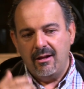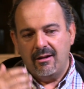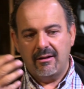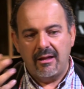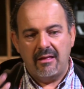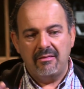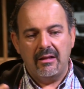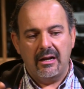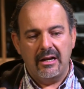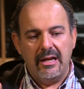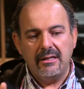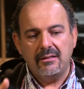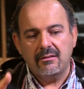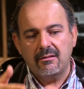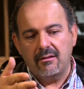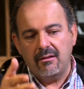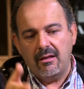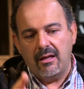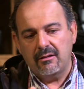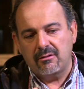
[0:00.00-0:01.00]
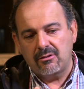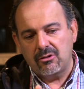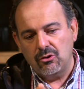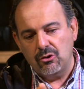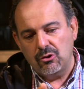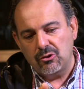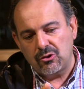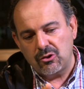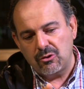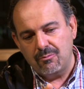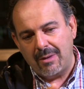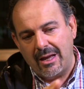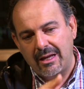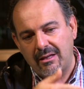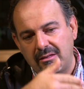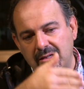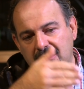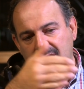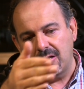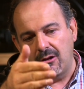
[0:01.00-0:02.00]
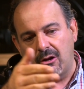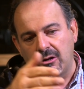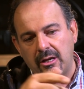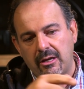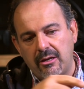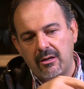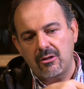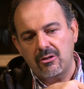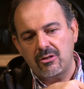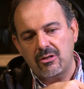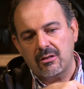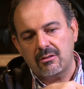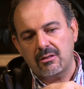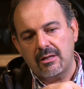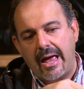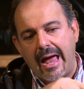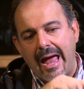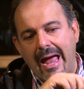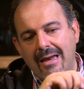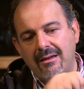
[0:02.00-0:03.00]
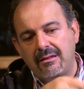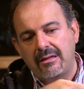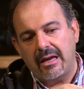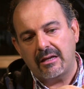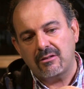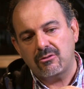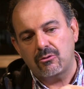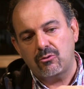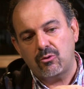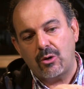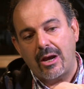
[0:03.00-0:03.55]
nonetheless, to make this longer, you just add the extra